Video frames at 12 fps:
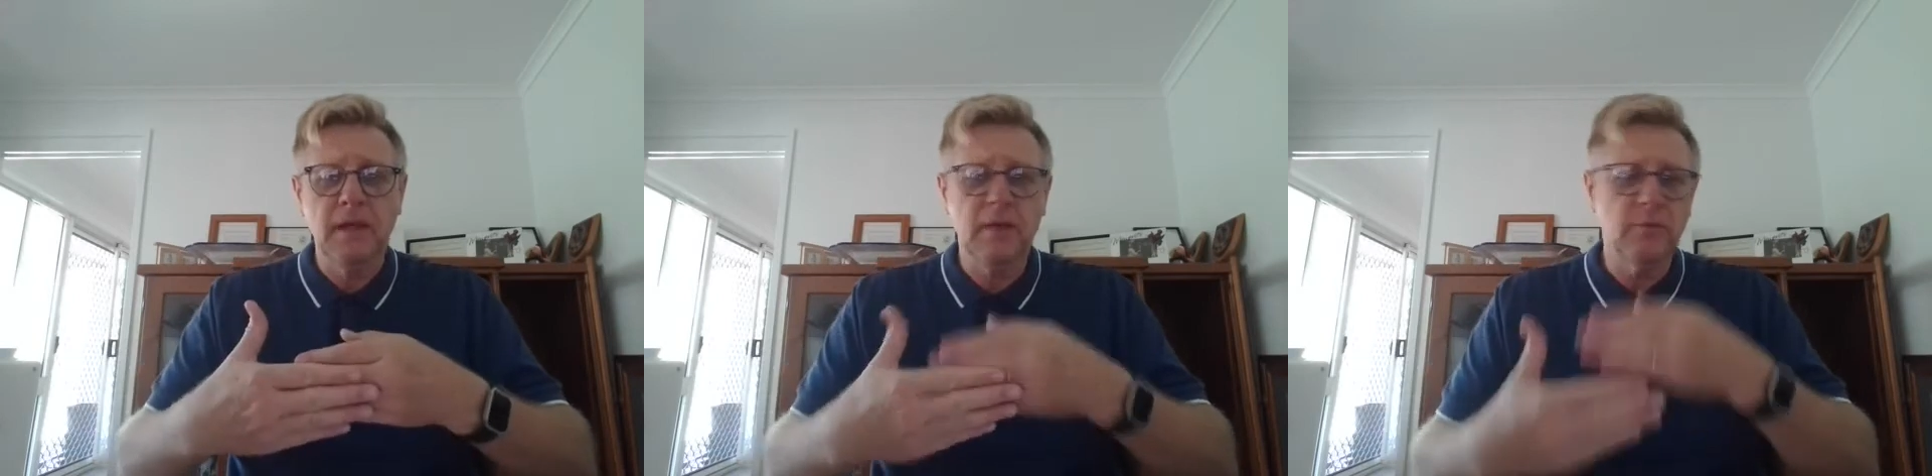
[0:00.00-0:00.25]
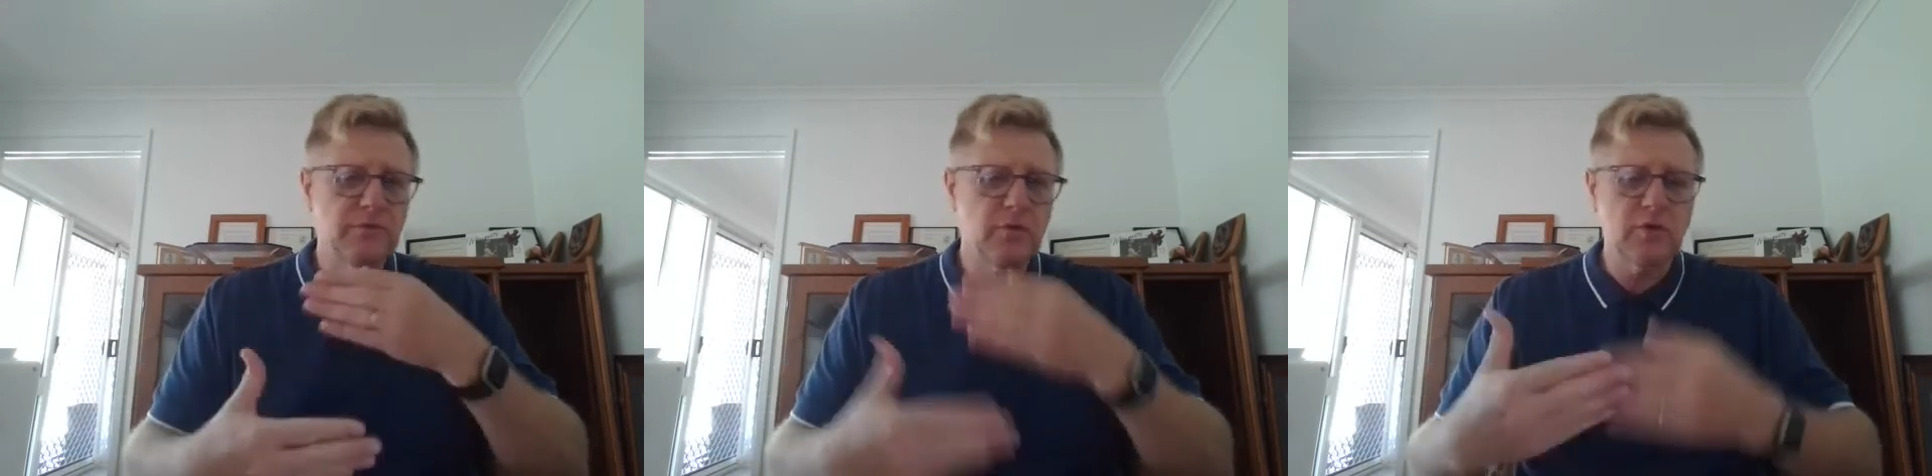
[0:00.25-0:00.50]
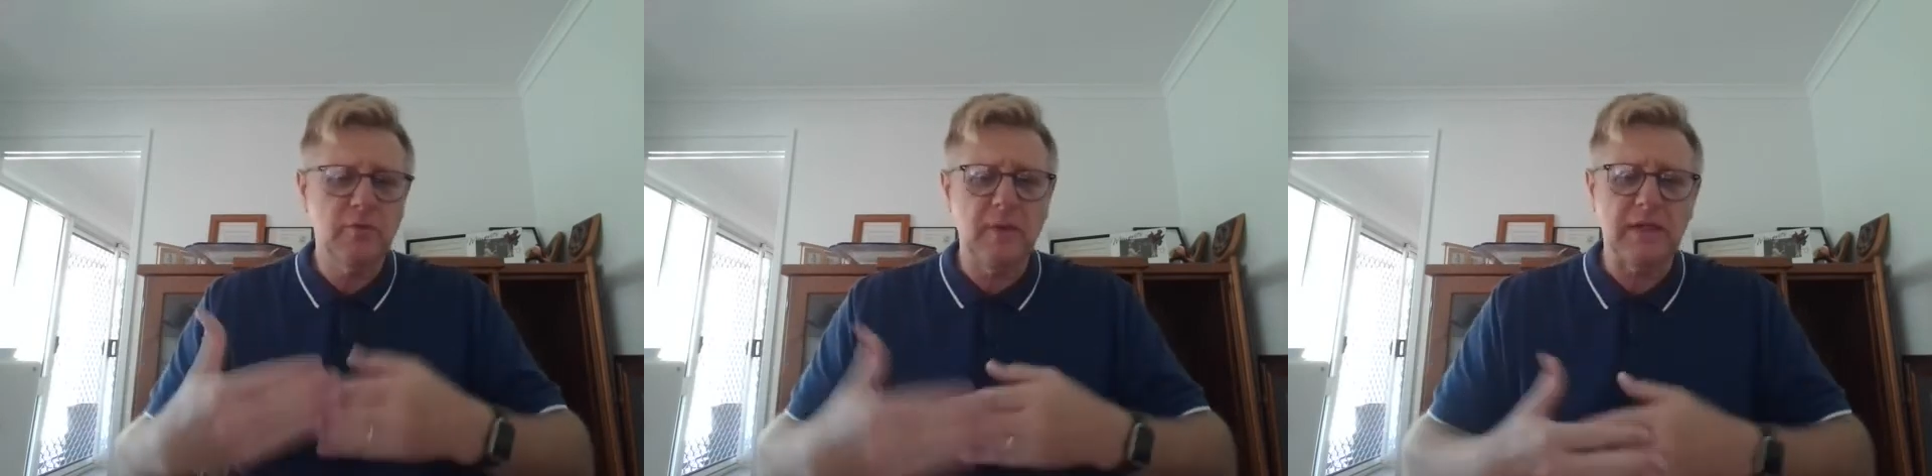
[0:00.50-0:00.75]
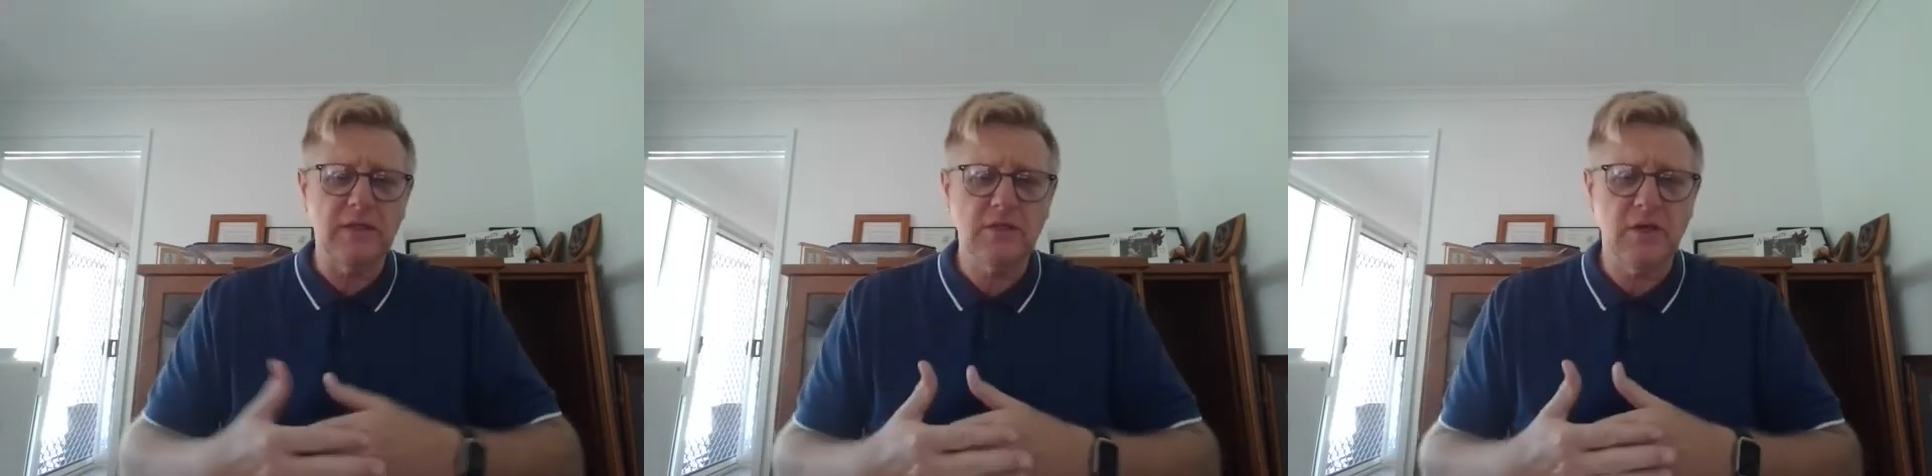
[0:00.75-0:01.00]
And we've talked
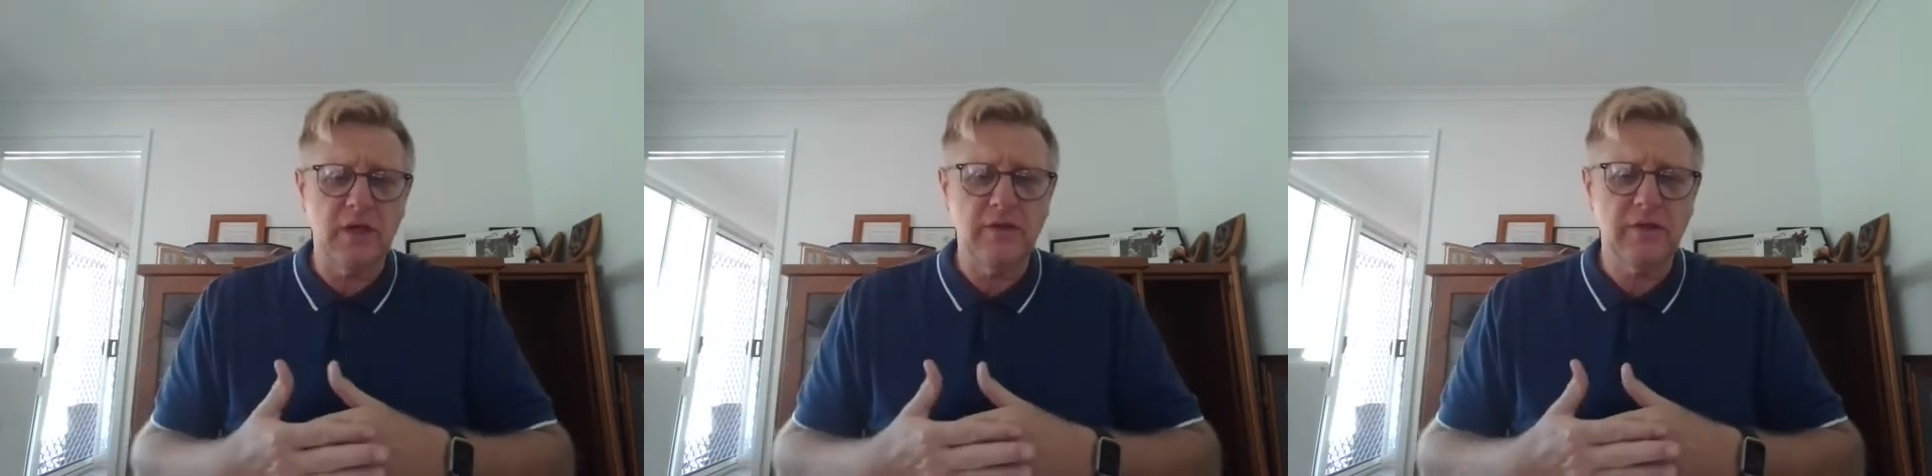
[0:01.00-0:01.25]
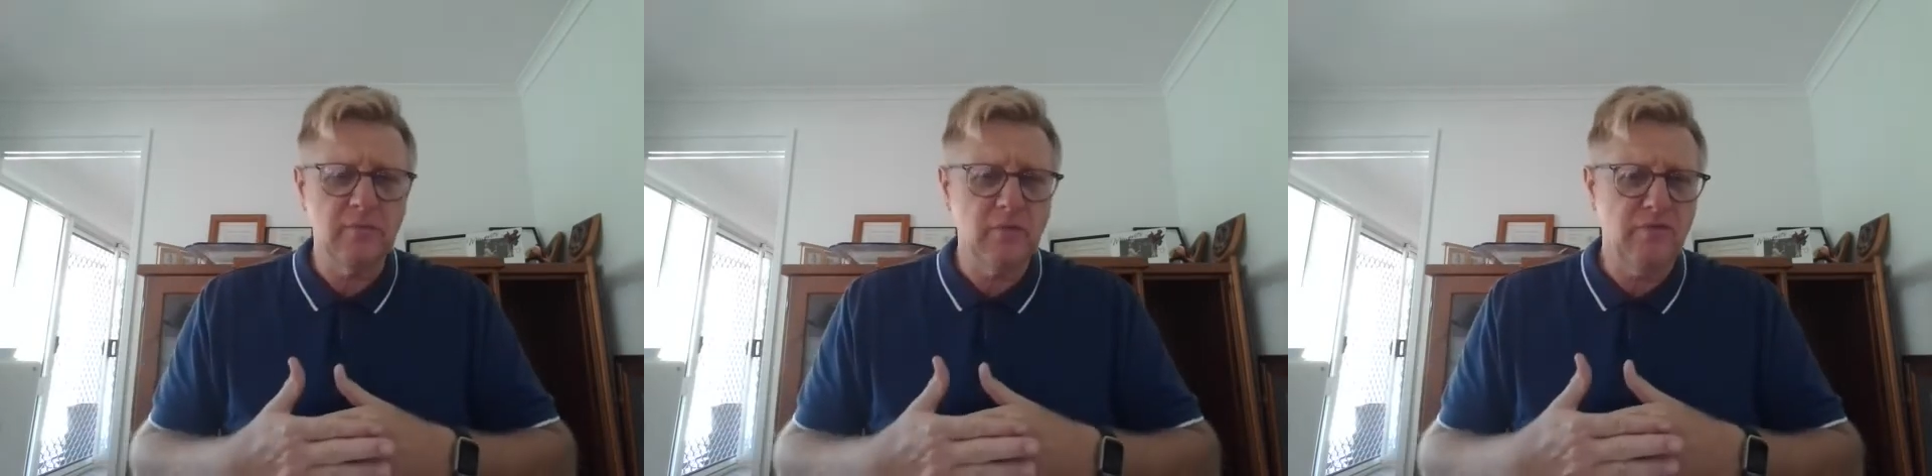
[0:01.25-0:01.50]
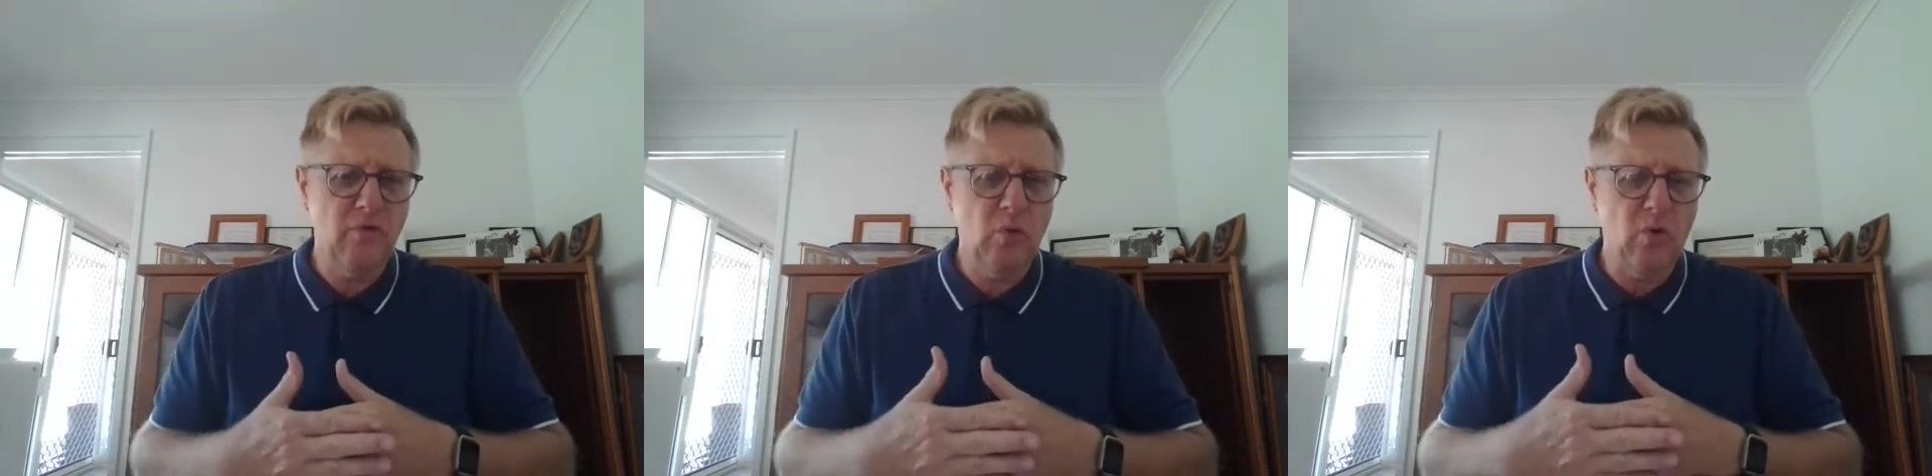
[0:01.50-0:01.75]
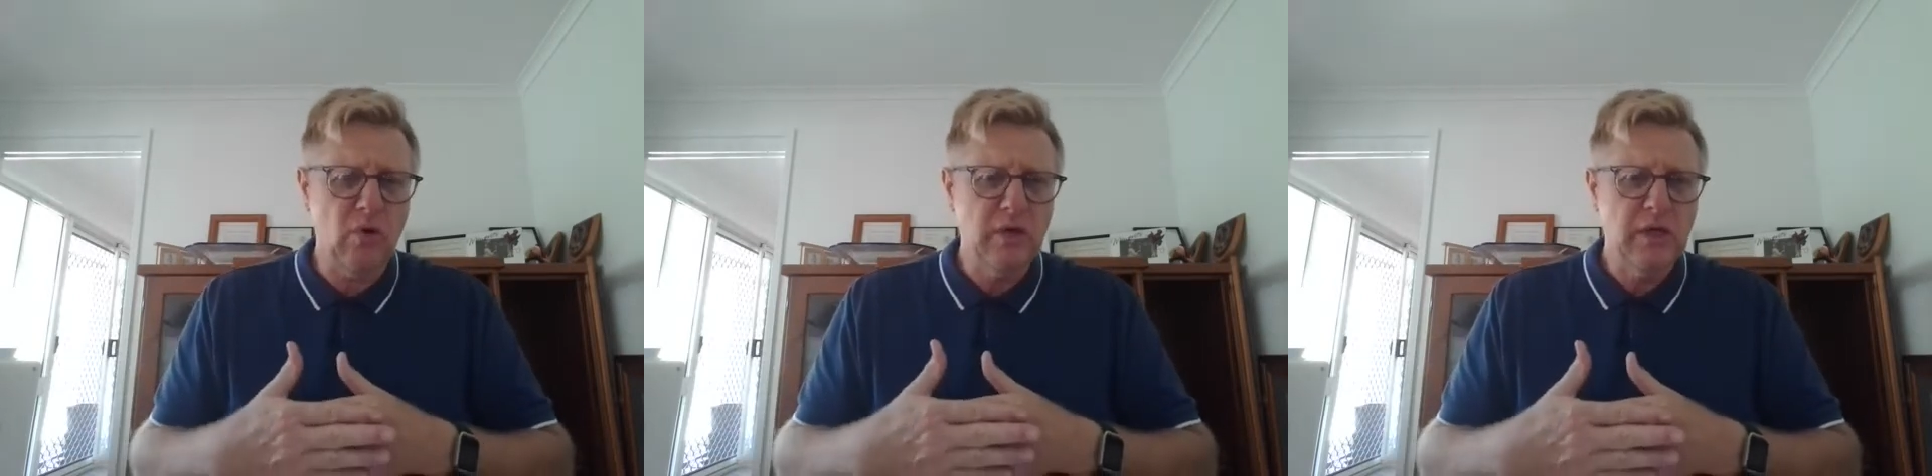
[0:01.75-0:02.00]
about this kind of thing
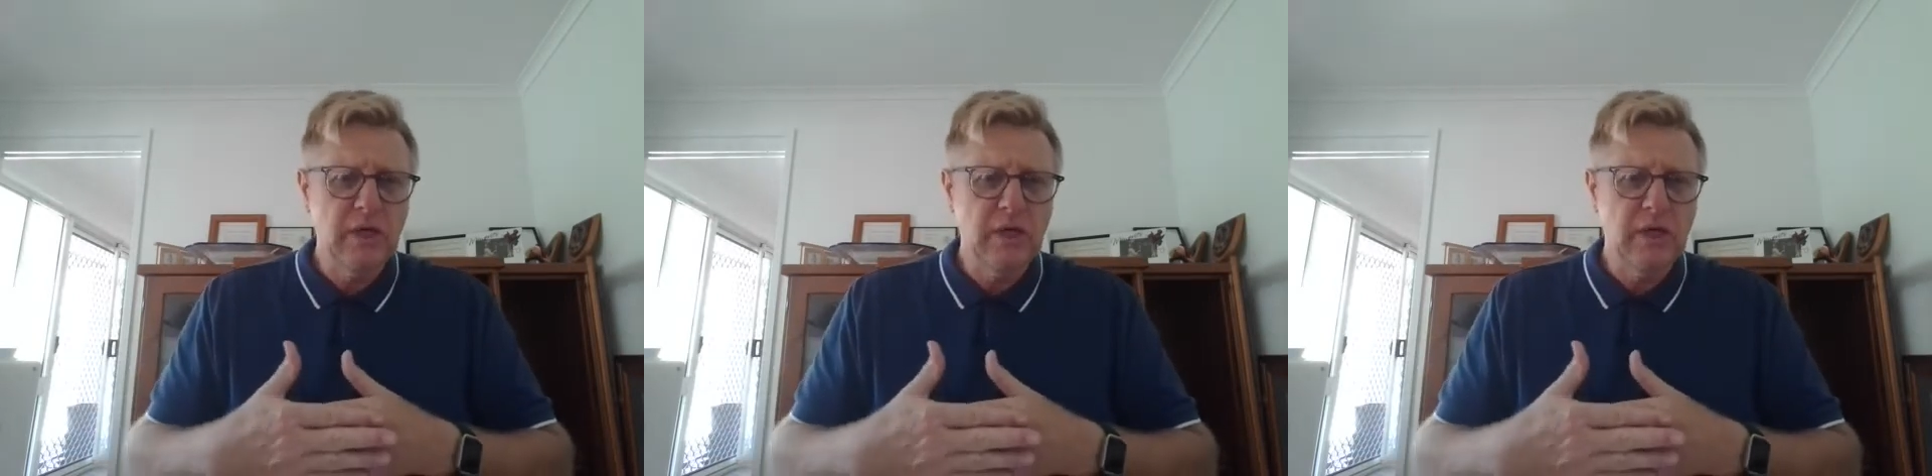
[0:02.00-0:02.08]
before.